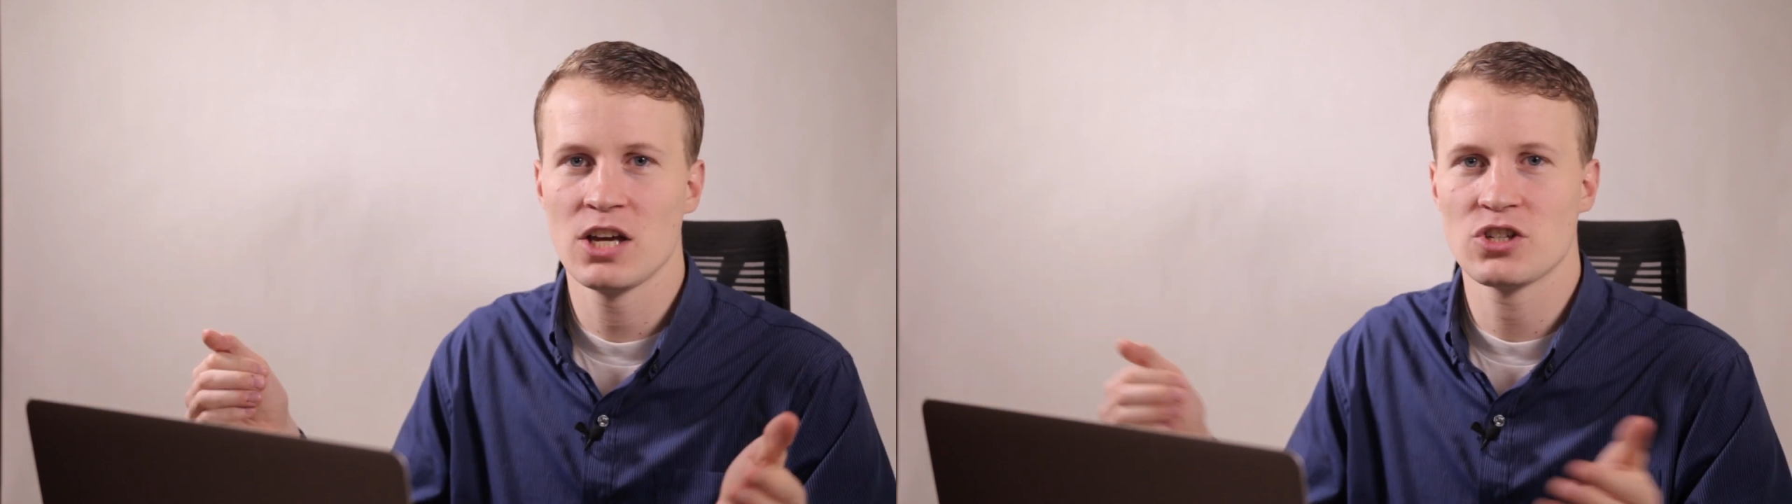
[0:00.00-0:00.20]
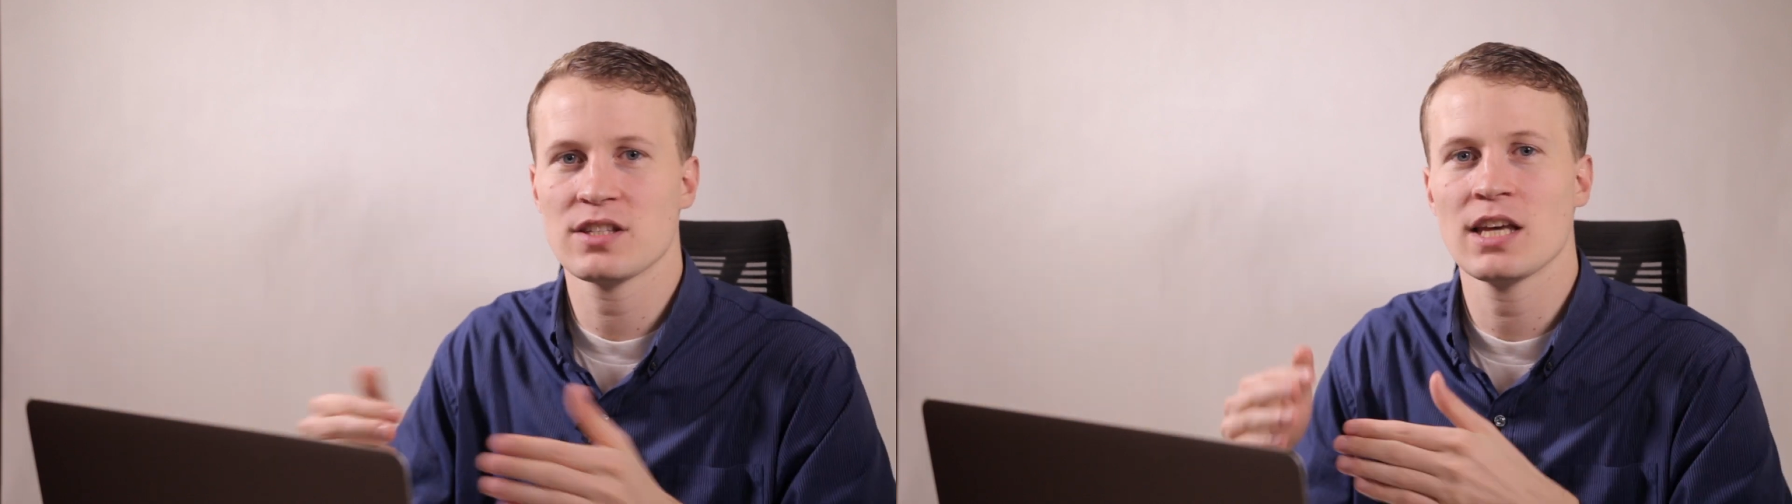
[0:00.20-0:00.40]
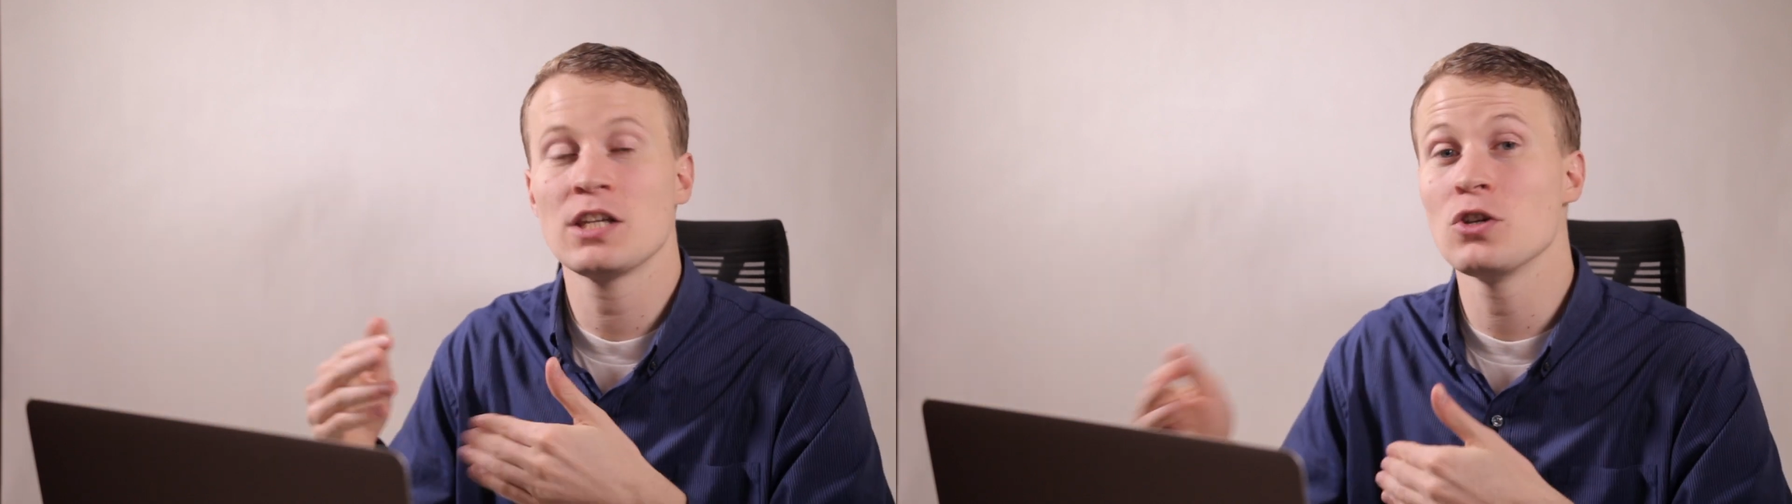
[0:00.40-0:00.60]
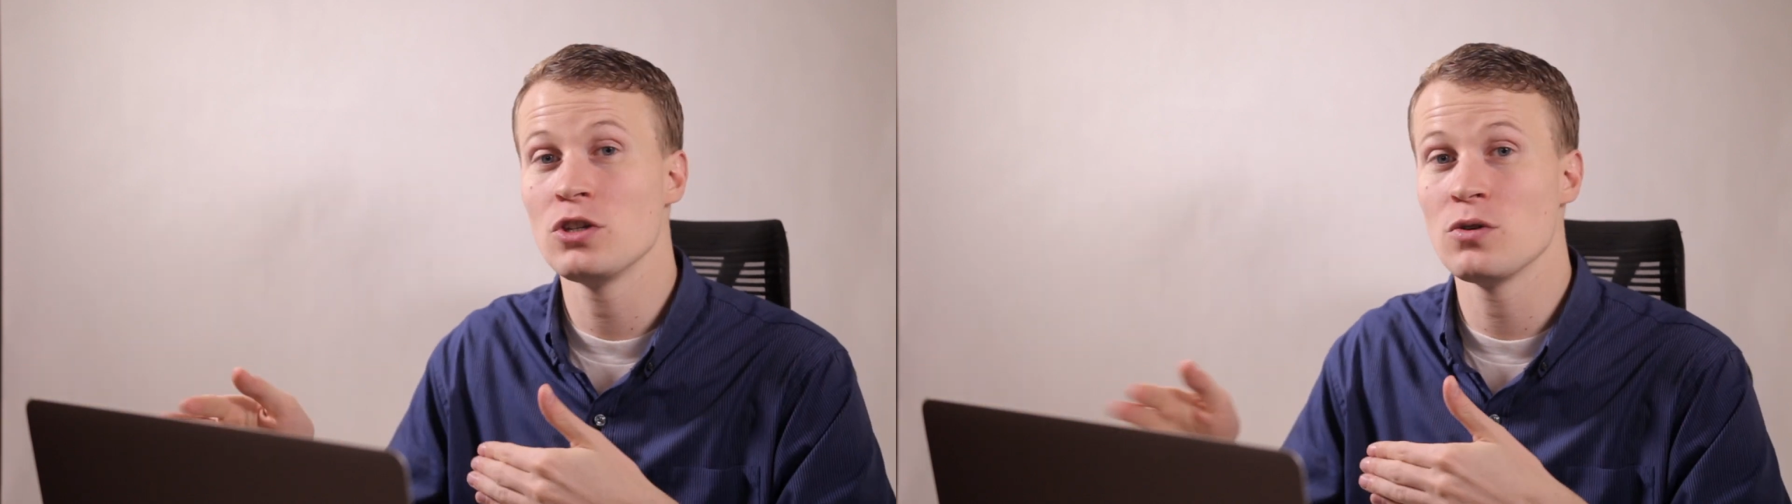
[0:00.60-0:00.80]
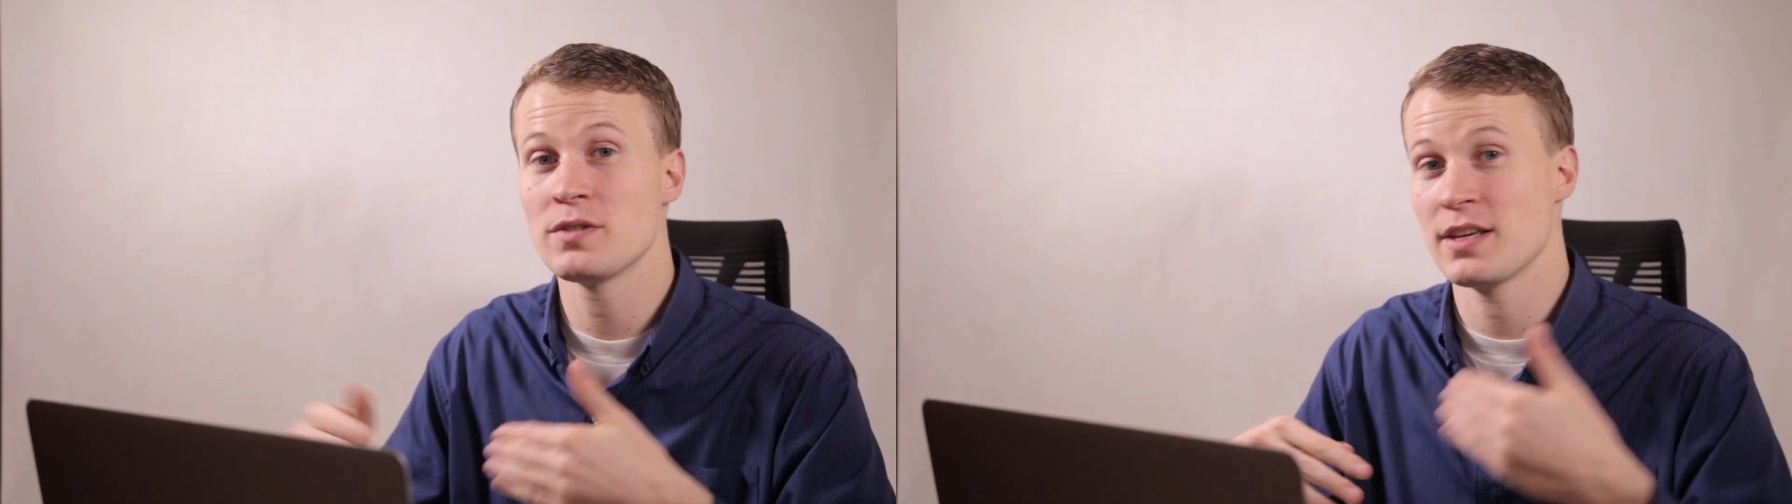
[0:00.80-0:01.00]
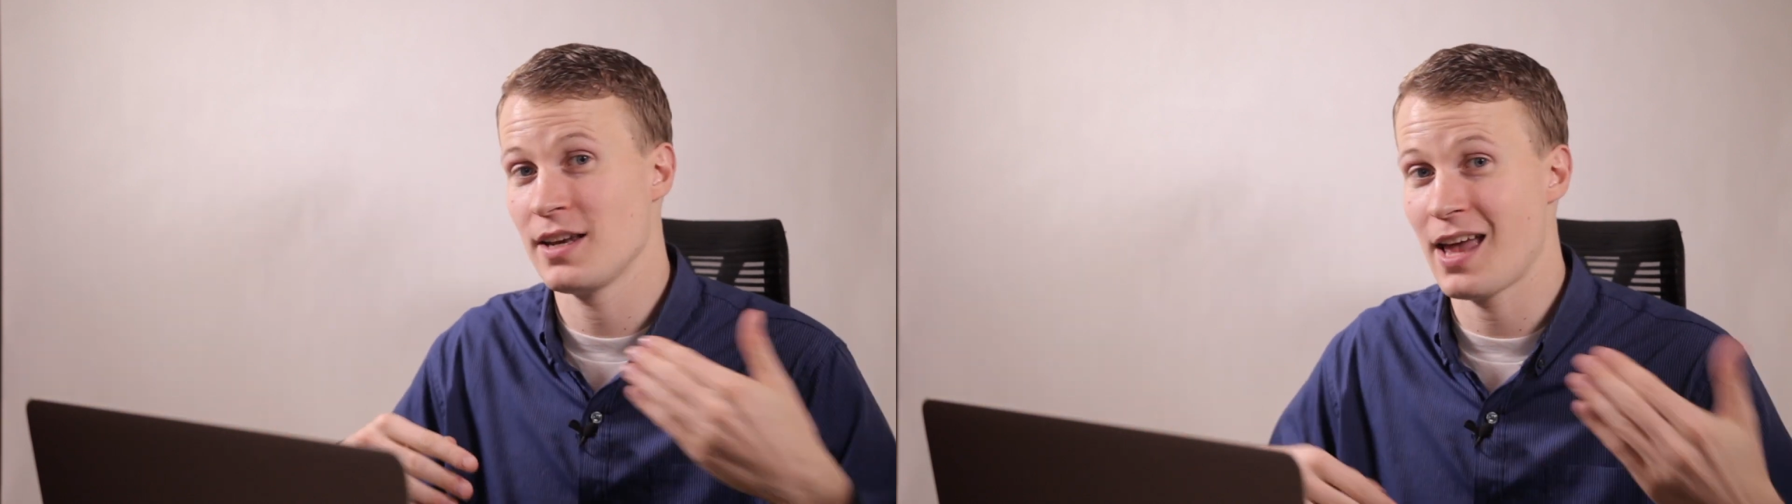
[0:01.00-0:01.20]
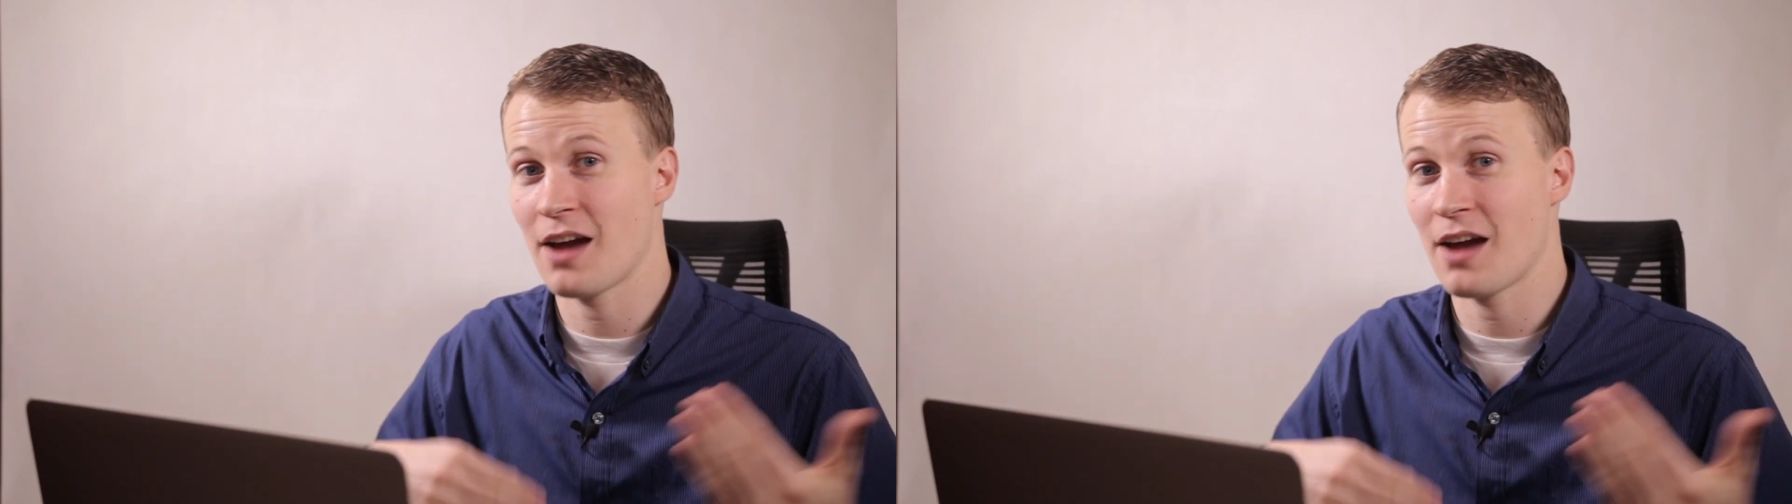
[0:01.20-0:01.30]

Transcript: just like you'd use in